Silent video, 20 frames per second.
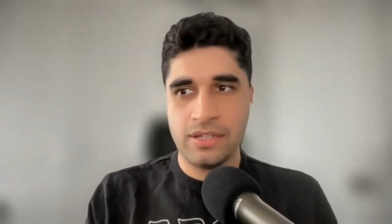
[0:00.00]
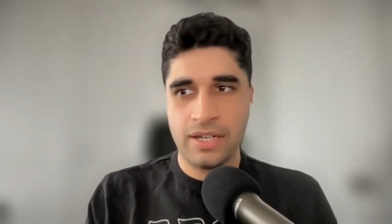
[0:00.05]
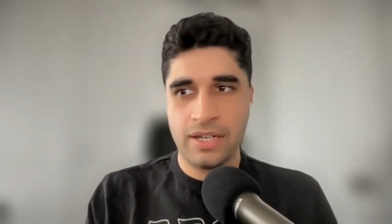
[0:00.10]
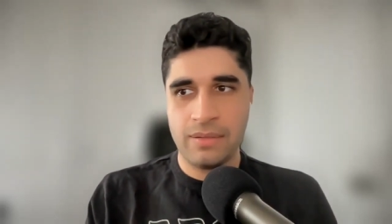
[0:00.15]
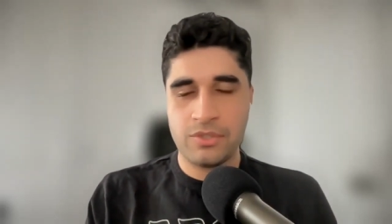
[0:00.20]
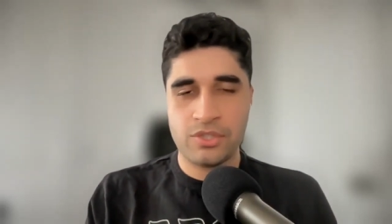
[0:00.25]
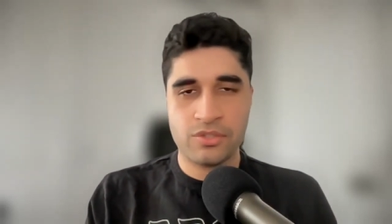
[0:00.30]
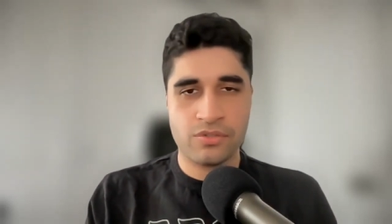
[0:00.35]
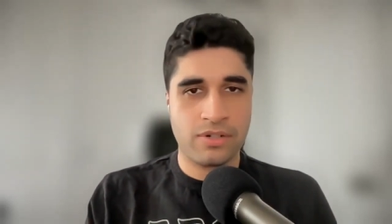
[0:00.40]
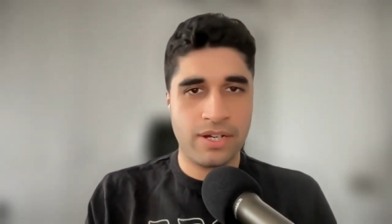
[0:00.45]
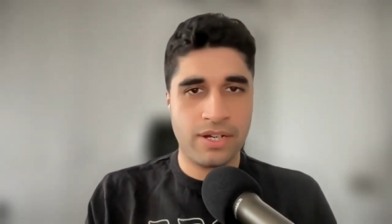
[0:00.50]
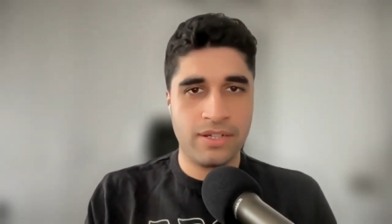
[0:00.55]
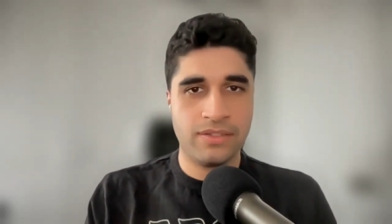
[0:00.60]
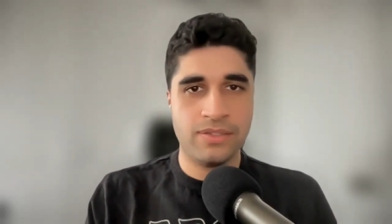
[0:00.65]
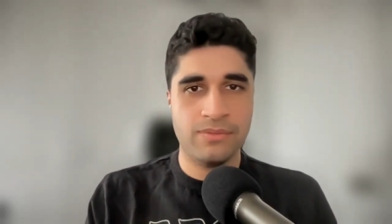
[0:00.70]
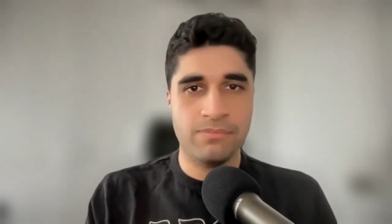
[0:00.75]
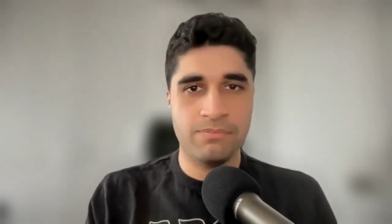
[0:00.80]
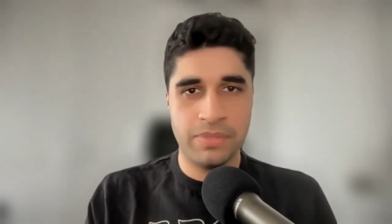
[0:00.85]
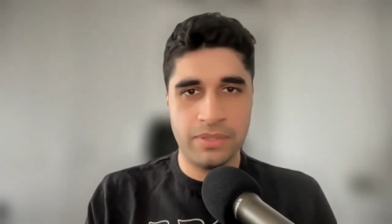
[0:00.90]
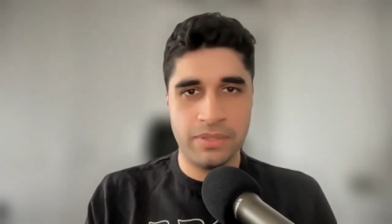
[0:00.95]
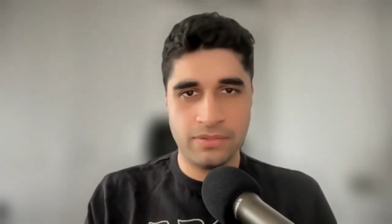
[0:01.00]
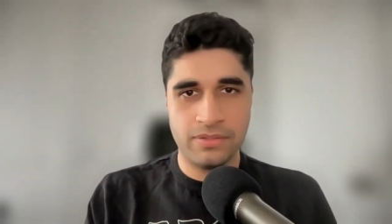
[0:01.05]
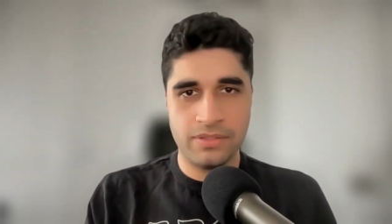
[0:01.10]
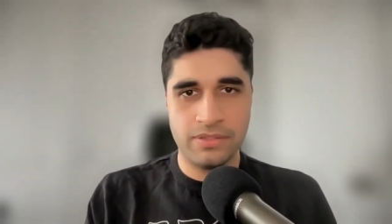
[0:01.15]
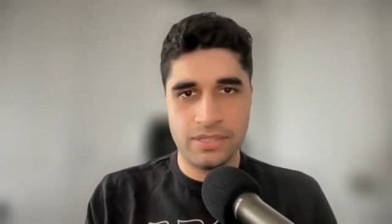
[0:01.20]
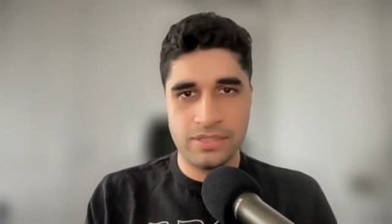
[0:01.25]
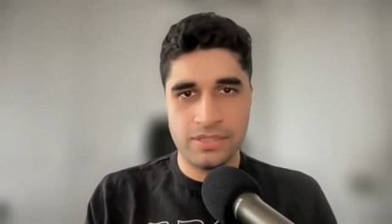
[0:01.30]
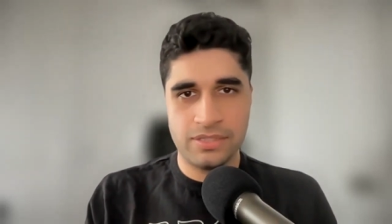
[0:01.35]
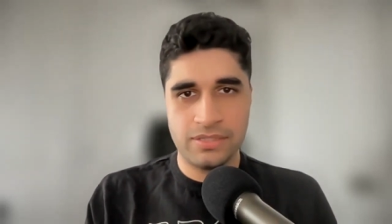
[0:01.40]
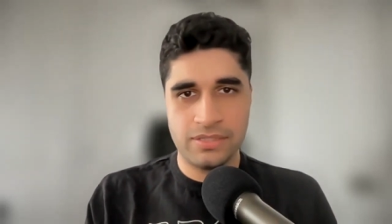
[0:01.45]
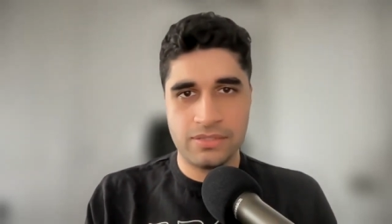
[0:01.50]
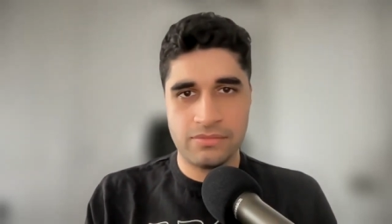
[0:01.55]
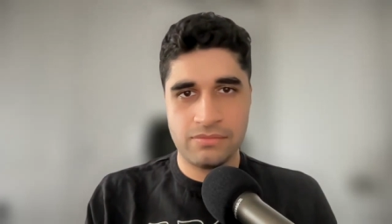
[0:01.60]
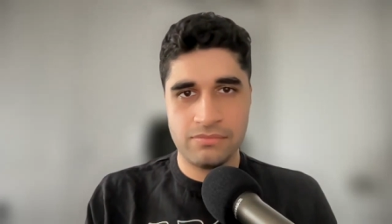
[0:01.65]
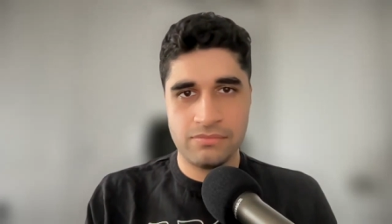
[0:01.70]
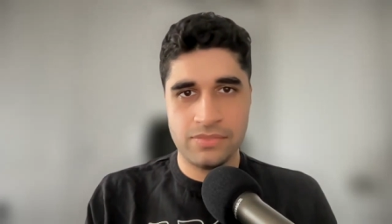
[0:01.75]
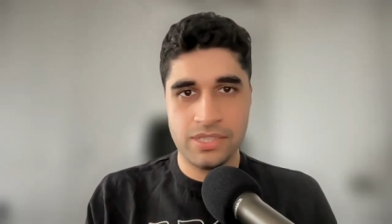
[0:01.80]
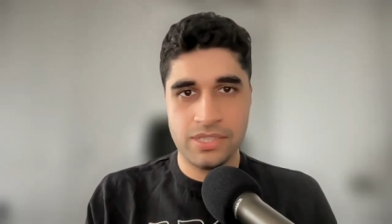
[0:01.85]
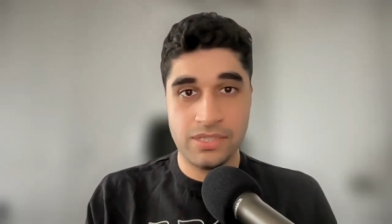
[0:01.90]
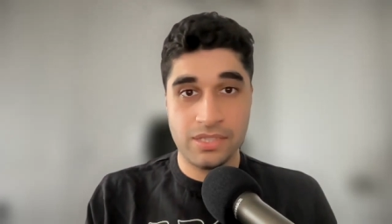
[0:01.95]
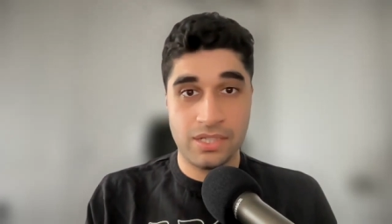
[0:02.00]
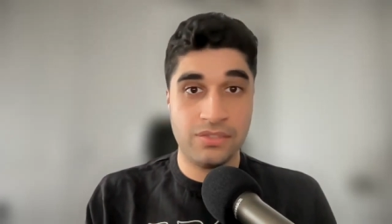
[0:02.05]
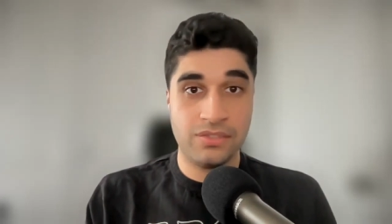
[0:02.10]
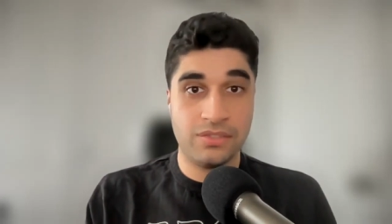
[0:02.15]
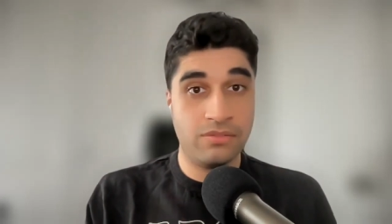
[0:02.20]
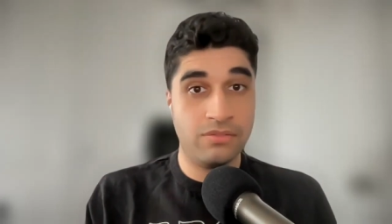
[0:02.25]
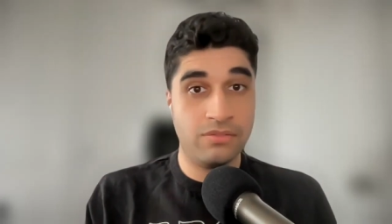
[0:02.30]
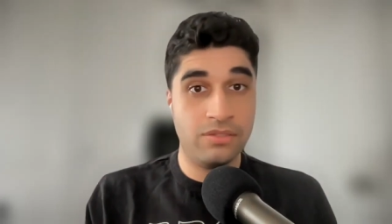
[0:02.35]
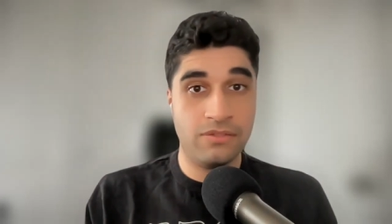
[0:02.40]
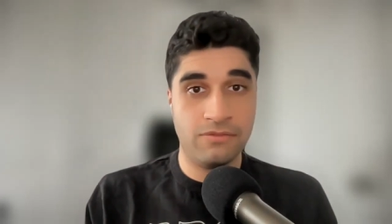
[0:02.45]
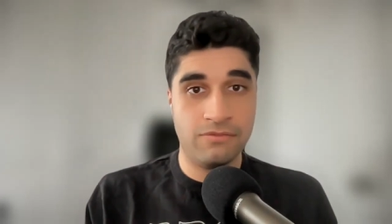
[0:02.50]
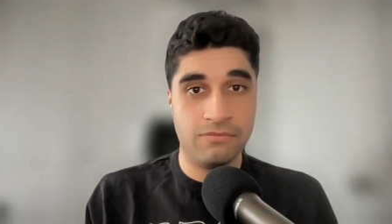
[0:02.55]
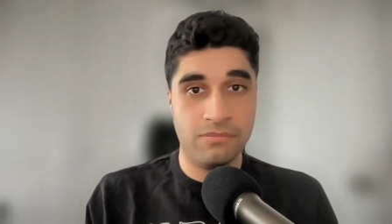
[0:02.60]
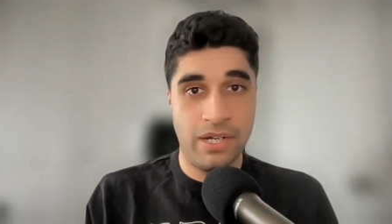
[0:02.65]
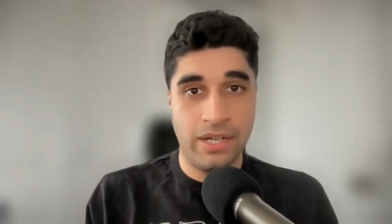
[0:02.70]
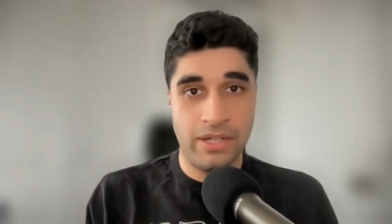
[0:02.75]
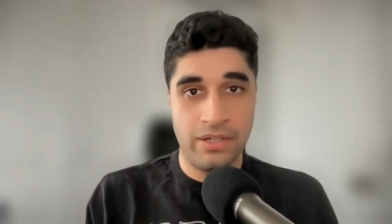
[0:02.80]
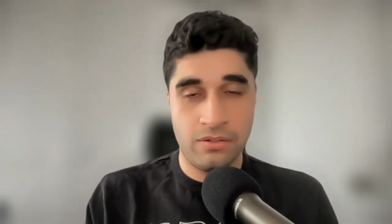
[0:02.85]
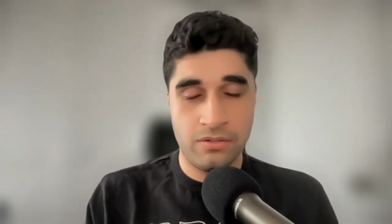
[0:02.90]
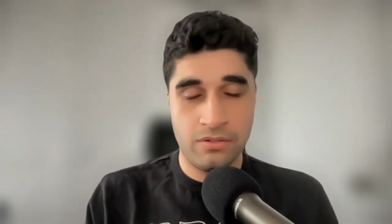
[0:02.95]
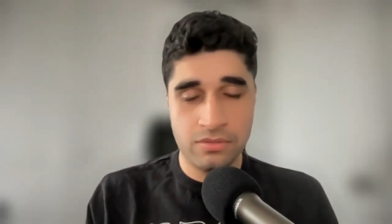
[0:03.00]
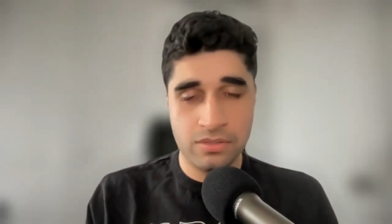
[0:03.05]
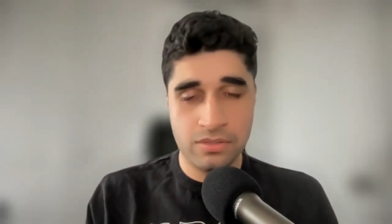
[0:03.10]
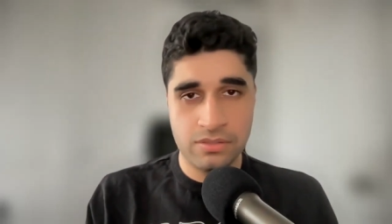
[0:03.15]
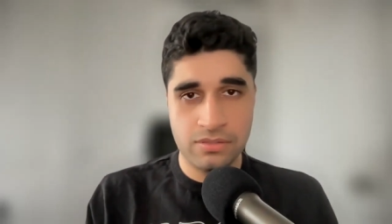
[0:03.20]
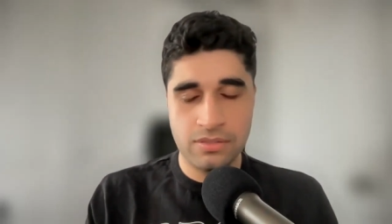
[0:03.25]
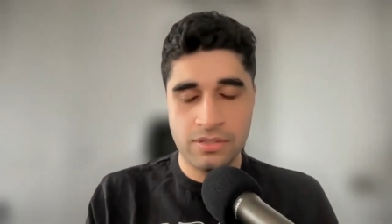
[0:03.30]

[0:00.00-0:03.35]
I'm trying to build this design studio of my own.